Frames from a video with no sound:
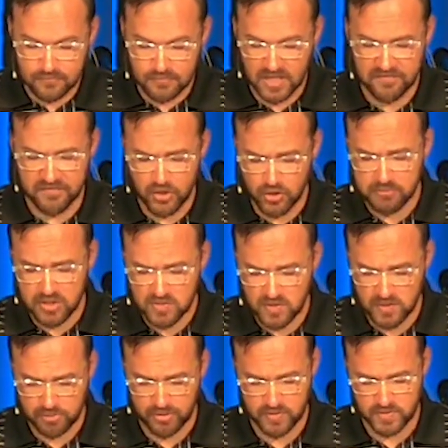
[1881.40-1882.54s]
If you're a
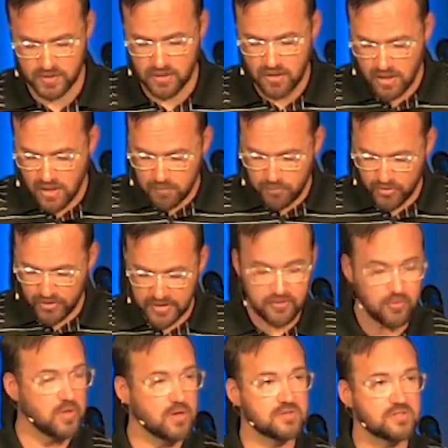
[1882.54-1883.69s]
music person, pray the
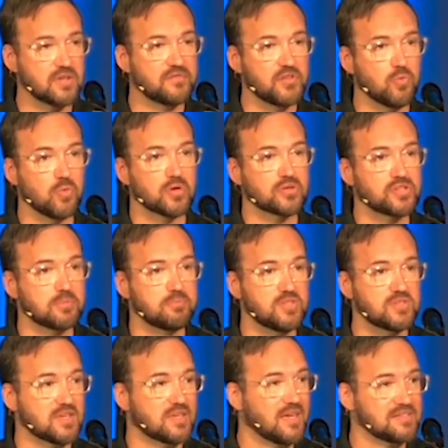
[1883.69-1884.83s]
words of your worship
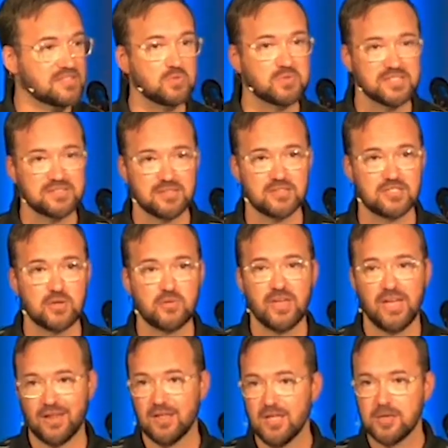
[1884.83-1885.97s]
music as you listen to
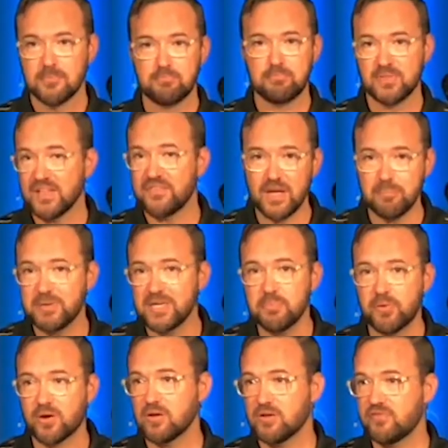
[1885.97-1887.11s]
that. Let that be
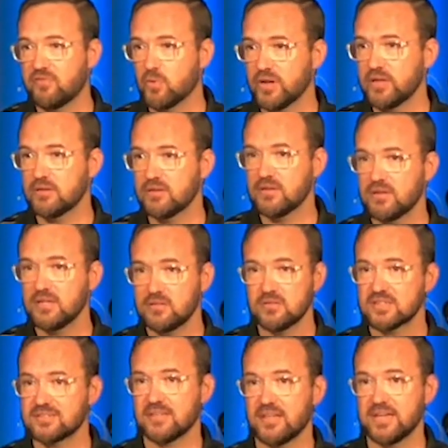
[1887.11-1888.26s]
part of what it
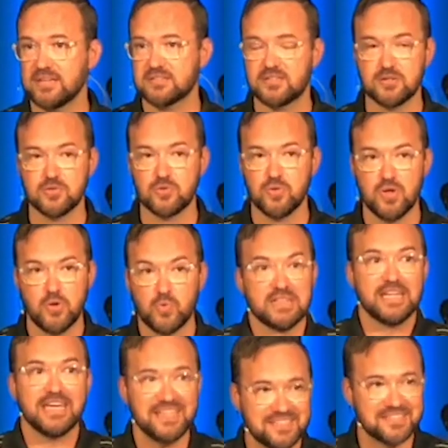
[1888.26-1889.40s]
looks like to
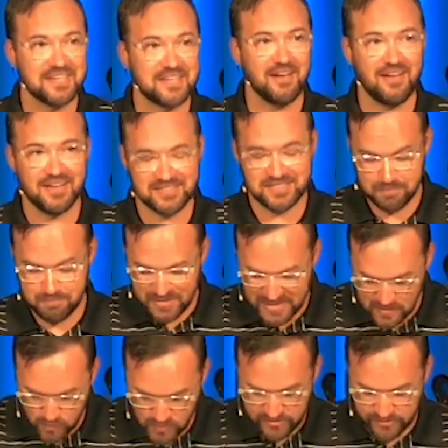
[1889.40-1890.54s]
relate to God, to
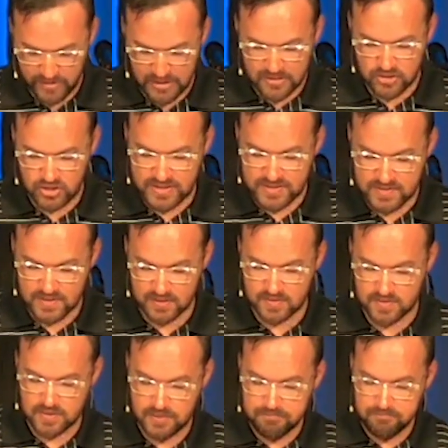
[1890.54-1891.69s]
be with Jesus.